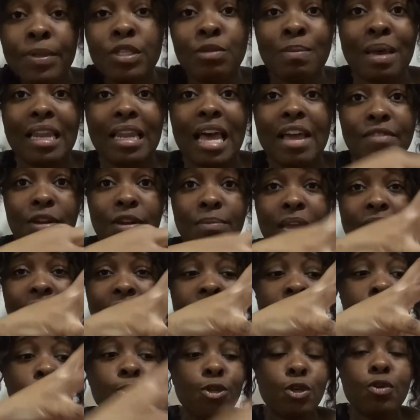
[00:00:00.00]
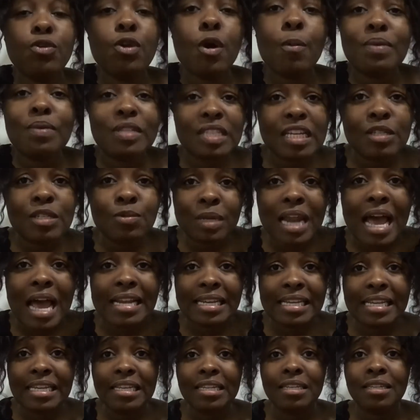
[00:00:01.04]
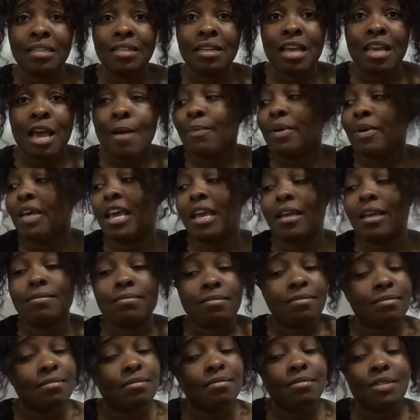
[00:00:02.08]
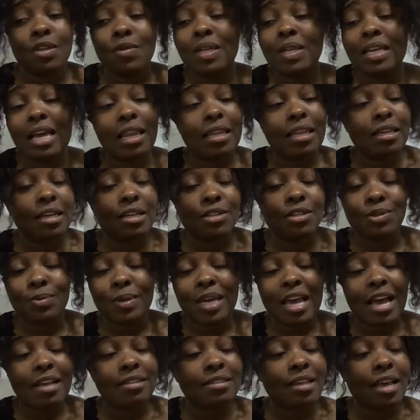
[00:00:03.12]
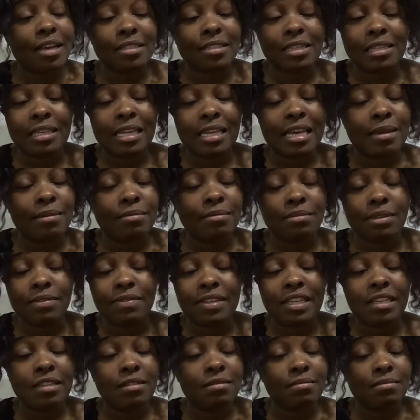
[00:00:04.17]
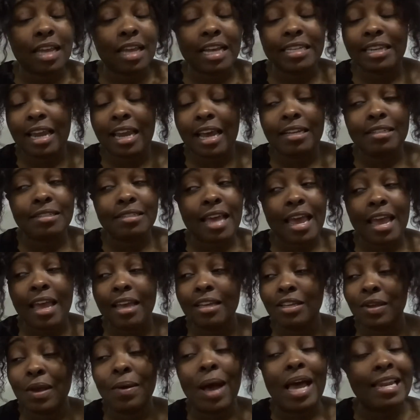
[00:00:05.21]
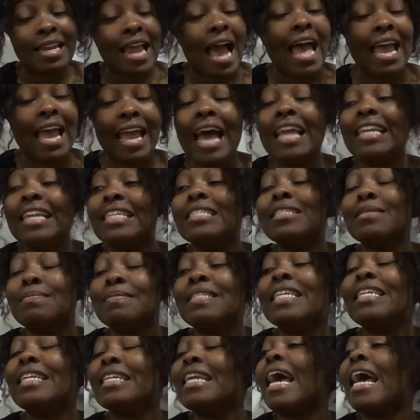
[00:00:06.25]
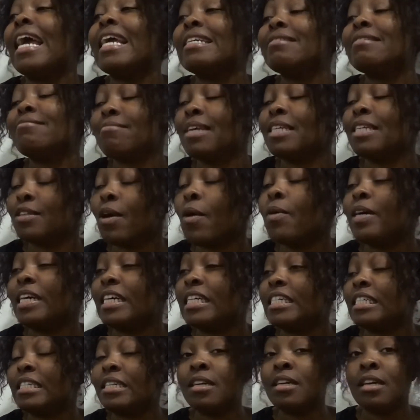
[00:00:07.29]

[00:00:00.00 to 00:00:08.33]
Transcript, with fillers: my life and I'm like, you don't possess what I need. But hey, you look hella good, so we got sex. It's lit. The feet, that's nice. Hey, I, I, I need some D tonight. It's all good.